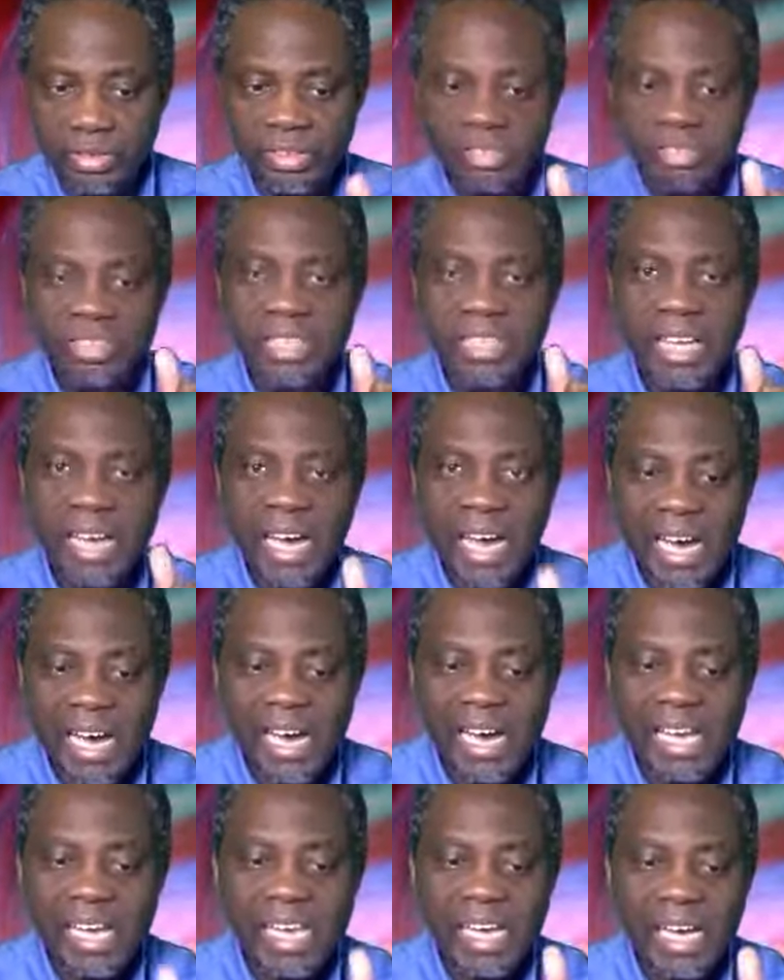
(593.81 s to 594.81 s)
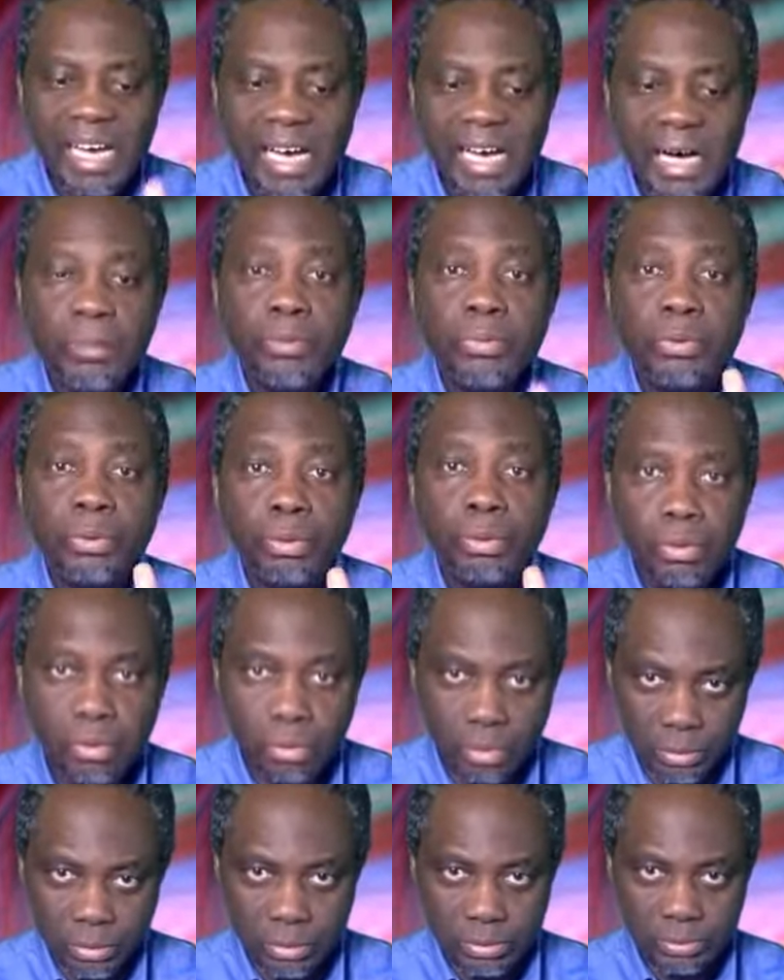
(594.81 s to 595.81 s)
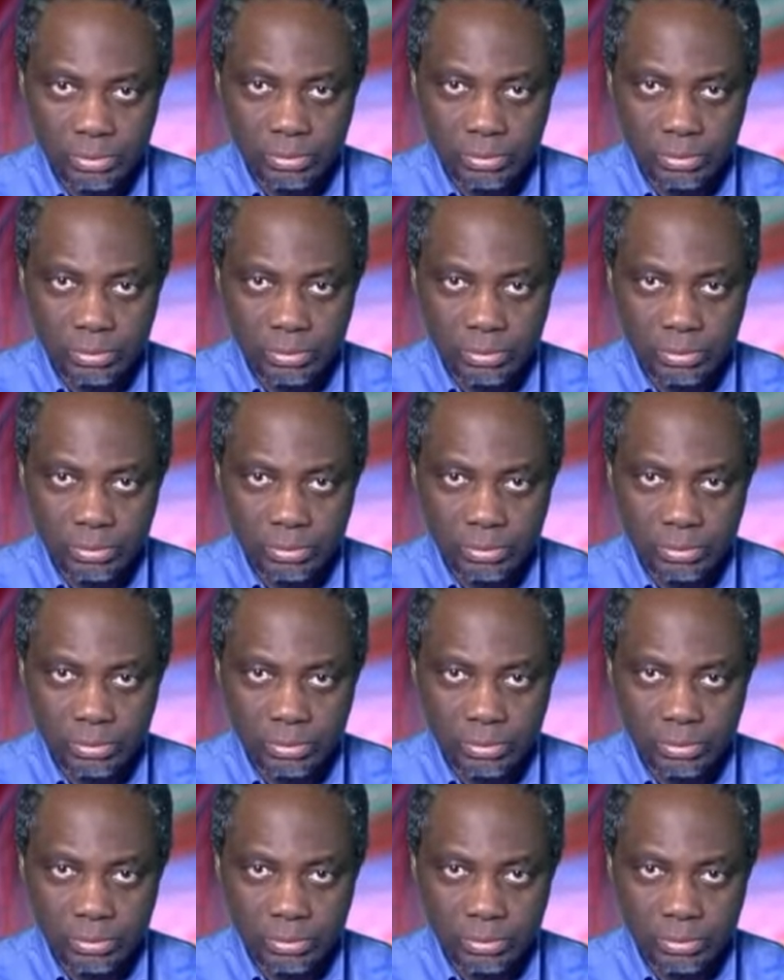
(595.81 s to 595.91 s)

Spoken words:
It said, I am the Lord.